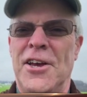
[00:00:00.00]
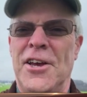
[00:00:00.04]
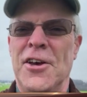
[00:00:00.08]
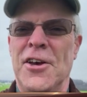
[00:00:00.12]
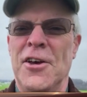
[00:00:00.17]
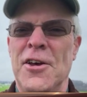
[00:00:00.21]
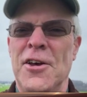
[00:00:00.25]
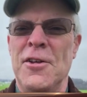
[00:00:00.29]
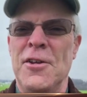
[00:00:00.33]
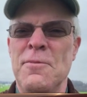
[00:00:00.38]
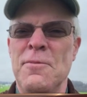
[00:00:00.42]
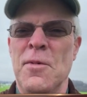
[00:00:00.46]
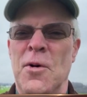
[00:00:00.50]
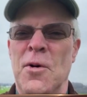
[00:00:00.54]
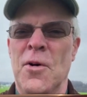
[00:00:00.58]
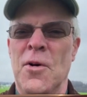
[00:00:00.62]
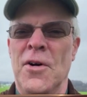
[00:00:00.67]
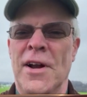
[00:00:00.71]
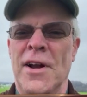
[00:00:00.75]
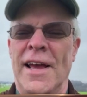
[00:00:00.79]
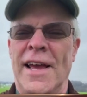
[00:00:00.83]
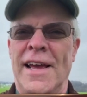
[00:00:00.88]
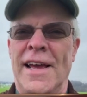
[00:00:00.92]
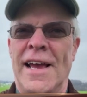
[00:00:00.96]
Good
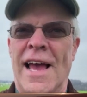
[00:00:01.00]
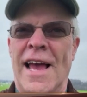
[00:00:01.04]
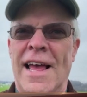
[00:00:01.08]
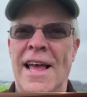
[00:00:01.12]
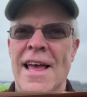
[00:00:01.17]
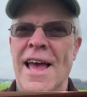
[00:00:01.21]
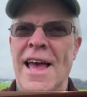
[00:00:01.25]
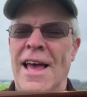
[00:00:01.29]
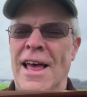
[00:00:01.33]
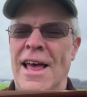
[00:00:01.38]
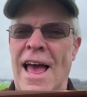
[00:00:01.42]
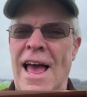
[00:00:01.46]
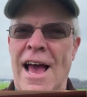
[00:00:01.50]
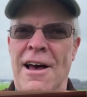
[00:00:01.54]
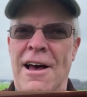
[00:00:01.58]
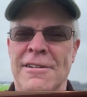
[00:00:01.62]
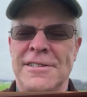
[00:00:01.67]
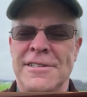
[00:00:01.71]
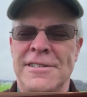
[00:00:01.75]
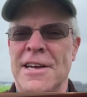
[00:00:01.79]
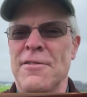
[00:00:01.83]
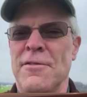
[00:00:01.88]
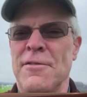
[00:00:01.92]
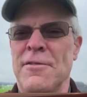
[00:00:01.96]
morning.
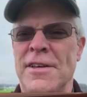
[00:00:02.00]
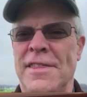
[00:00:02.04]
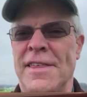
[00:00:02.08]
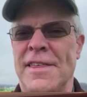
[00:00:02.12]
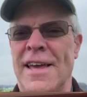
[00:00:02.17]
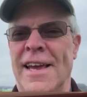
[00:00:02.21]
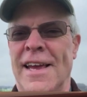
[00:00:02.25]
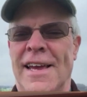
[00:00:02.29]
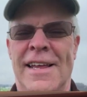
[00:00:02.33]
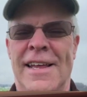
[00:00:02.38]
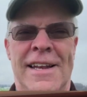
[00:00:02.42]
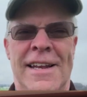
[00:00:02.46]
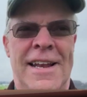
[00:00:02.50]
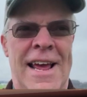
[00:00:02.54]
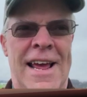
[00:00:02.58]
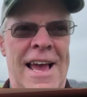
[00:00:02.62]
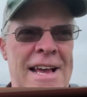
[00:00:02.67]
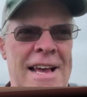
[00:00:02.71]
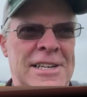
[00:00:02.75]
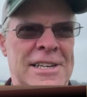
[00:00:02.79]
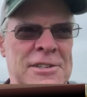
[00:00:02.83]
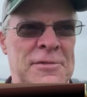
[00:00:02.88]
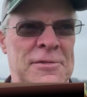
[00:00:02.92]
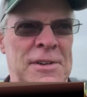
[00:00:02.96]
How's everything in
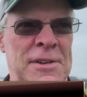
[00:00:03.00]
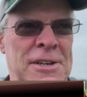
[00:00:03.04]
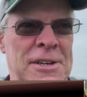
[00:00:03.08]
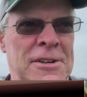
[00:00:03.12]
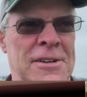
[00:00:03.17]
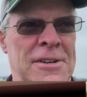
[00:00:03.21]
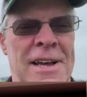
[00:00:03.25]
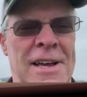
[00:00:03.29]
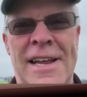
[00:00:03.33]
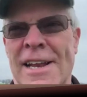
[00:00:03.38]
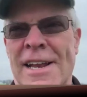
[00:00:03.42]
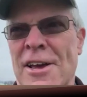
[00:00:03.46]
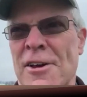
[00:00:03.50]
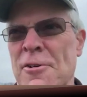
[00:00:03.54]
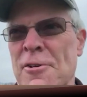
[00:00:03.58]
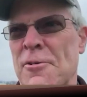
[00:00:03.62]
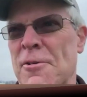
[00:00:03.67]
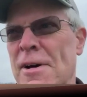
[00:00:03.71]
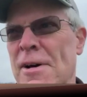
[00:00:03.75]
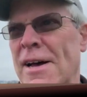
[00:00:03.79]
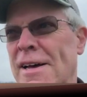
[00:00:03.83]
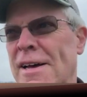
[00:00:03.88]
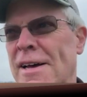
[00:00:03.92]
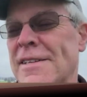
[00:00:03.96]
Nashville? I, I tell
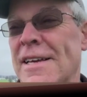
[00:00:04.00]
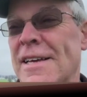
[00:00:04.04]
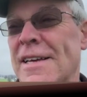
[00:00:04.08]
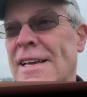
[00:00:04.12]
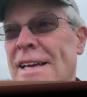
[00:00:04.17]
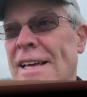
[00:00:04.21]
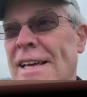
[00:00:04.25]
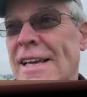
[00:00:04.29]
know, you, uh, it's